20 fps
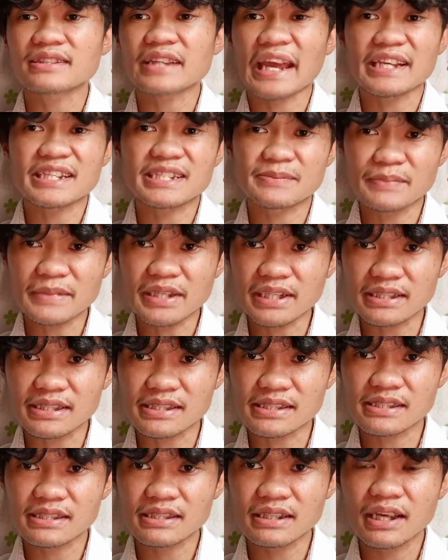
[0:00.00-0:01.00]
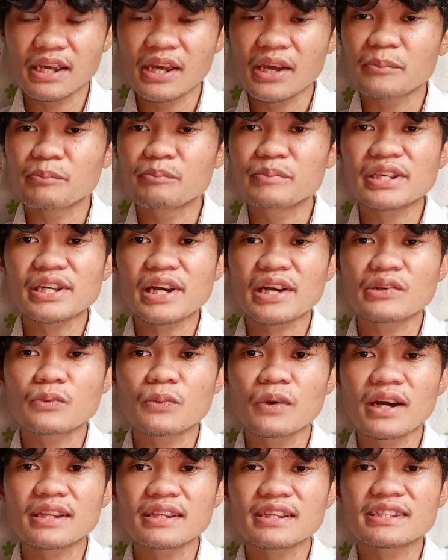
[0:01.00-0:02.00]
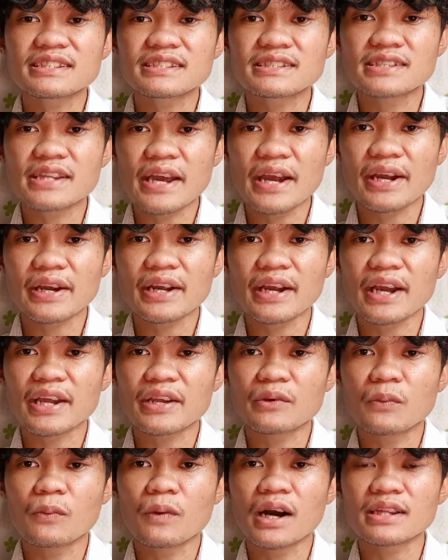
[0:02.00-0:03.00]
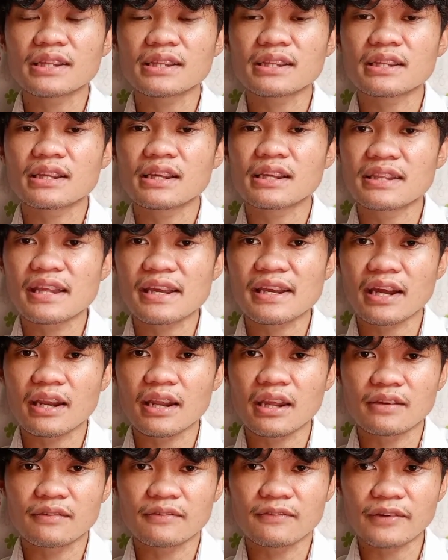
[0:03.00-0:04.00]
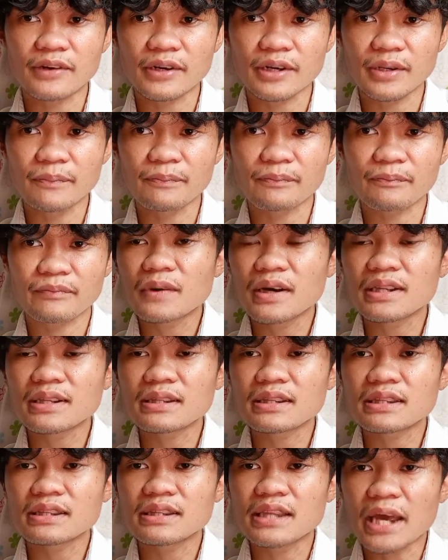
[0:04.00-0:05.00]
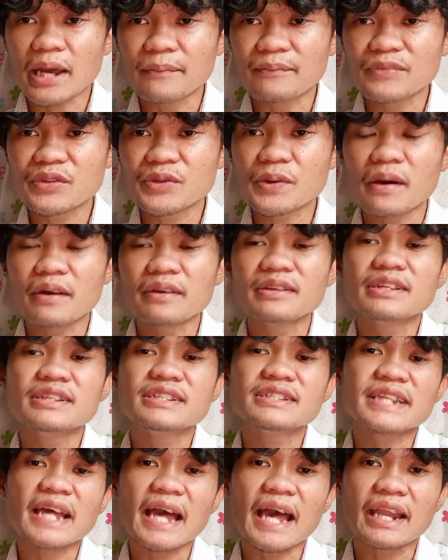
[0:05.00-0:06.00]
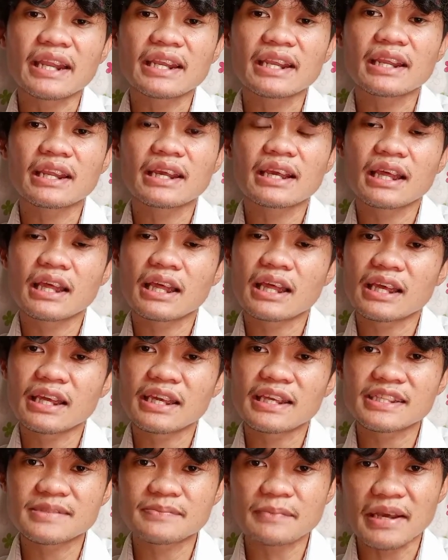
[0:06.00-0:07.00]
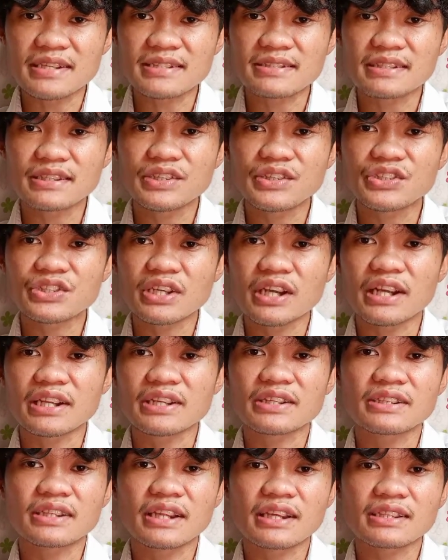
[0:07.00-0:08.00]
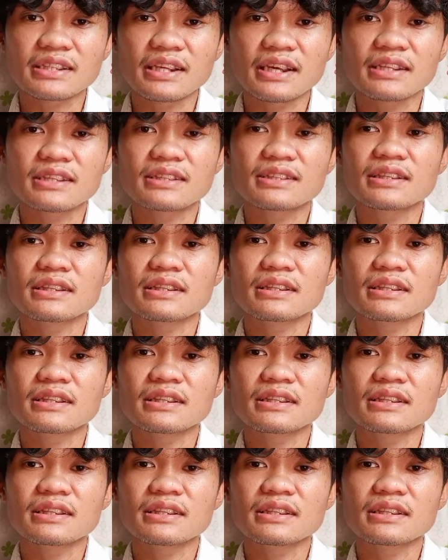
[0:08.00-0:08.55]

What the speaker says: text means, beyond what is there and what they can infer. We want them to understand its message and relate it